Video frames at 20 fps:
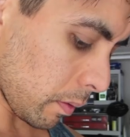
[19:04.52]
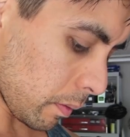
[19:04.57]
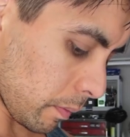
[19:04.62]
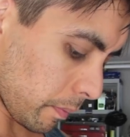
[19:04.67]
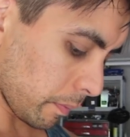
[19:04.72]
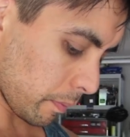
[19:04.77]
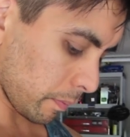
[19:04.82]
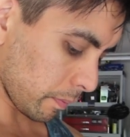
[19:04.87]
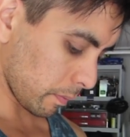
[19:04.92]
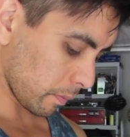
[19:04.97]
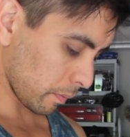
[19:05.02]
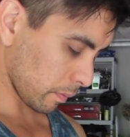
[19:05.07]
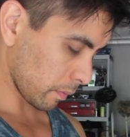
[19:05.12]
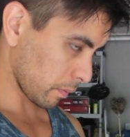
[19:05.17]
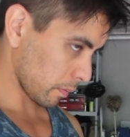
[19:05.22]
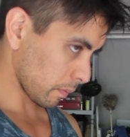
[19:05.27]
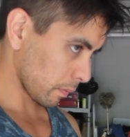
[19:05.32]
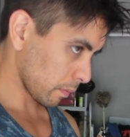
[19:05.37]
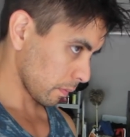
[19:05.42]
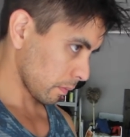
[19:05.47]
2 hours.
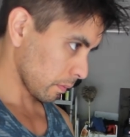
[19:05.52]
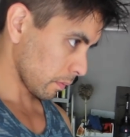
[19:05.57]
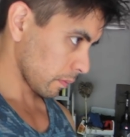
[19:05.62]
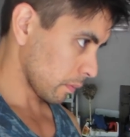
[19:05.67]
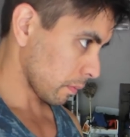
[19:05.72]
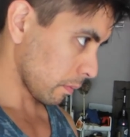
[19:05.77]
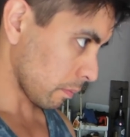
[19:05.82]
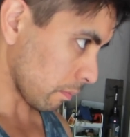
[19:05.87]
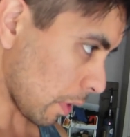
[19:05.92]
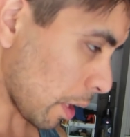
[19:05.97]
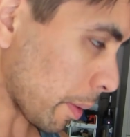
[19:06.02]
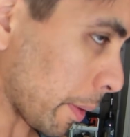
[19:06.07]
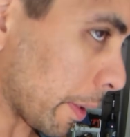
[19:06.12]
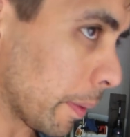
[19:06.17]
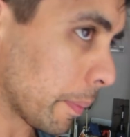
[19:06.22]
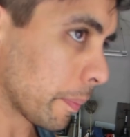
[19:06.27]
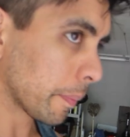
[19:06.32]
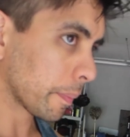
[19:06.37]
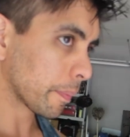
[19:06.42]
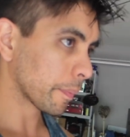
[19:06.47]

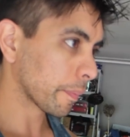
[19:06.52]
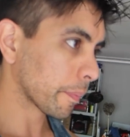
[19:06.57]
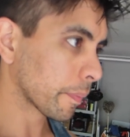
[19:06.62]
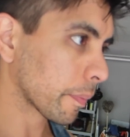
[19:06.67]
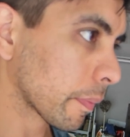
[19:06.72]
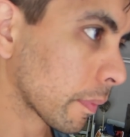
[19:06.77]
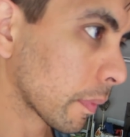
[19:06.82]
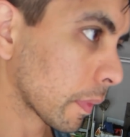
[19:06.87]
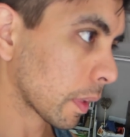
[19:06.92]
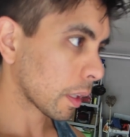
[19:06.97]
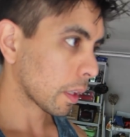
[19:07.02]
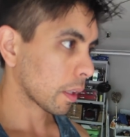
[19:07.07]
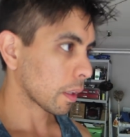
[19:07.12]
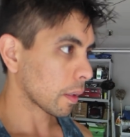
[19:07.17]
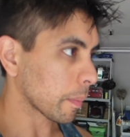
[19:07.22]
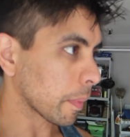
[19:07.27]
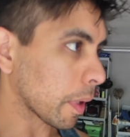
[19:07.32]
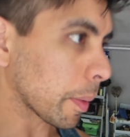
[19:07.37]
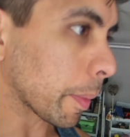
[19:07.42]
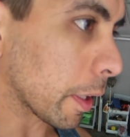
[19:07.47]
Maybe.
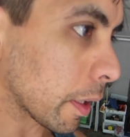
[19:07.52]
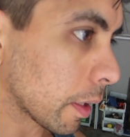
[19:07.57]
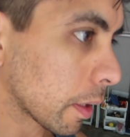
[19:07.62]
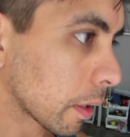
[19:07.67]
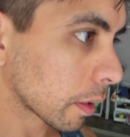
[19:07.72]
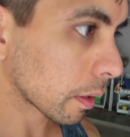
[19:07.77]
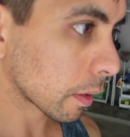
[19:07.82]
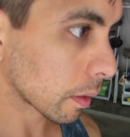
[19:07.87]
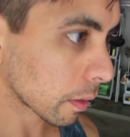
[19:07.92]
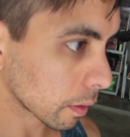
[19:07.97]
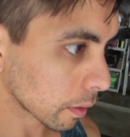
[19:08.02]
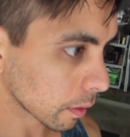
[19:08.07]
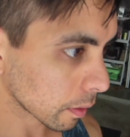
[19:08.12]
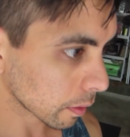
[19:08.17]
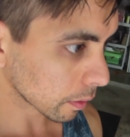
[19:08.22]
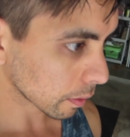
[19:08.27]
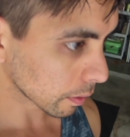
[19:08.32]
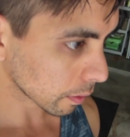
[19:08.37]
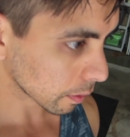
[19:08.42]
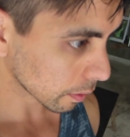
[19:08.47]
Maybe. Okay, can
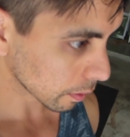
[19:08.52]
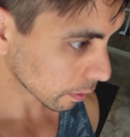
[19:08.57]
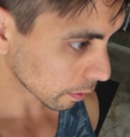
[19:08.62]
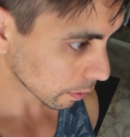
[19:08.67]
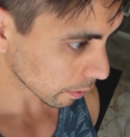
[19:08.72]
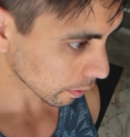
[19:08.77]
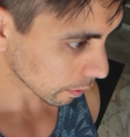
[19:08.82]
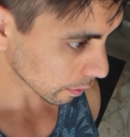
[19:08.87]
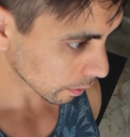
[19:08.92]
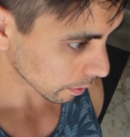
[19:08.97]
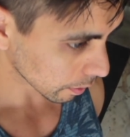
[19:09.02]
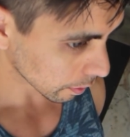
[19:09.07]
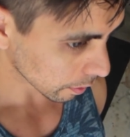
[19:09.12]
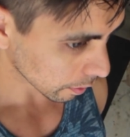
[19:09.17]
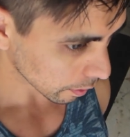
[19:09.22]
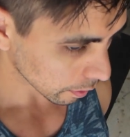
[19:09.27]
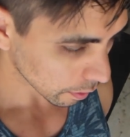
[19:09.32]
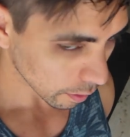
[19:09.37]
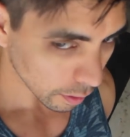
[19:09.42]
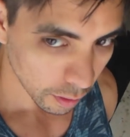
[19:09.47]
I drone you? Can I
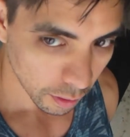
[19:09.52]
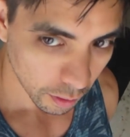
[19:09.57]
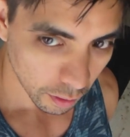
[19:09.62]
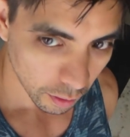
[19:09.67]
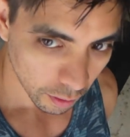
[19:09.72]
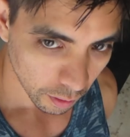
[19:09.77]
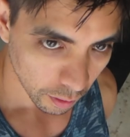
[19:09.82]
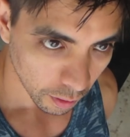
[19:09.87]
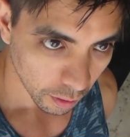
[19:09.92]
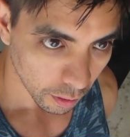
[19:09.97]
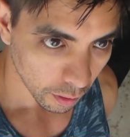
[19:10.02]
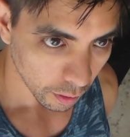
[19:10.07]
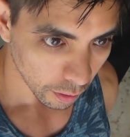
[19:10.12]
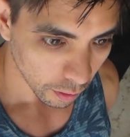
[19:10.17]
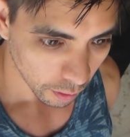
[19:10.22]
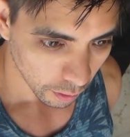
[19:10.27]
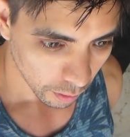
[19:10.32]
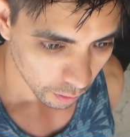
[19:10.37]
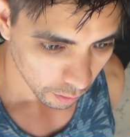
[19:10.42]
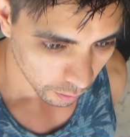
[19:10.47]
Mavic Pro you?
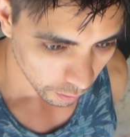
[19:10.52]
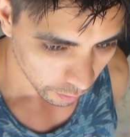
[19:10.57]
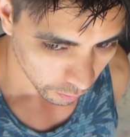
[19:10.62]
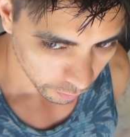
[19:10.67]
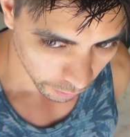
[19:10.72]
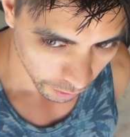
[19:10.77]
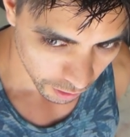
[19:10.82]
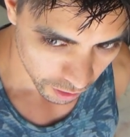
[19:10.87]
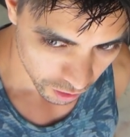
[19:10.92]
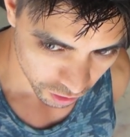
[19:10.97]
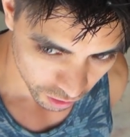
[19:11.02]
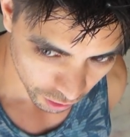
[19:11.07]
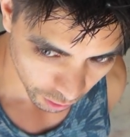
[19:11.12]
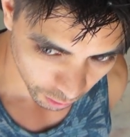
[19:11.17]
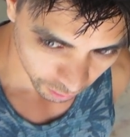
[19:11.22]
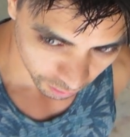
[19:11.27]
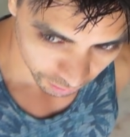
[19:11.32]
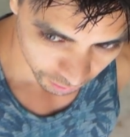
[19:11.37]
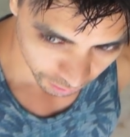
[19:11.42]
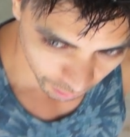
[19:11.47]
Yeah, just
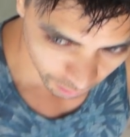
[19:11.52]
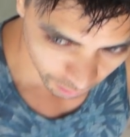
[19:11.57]
don't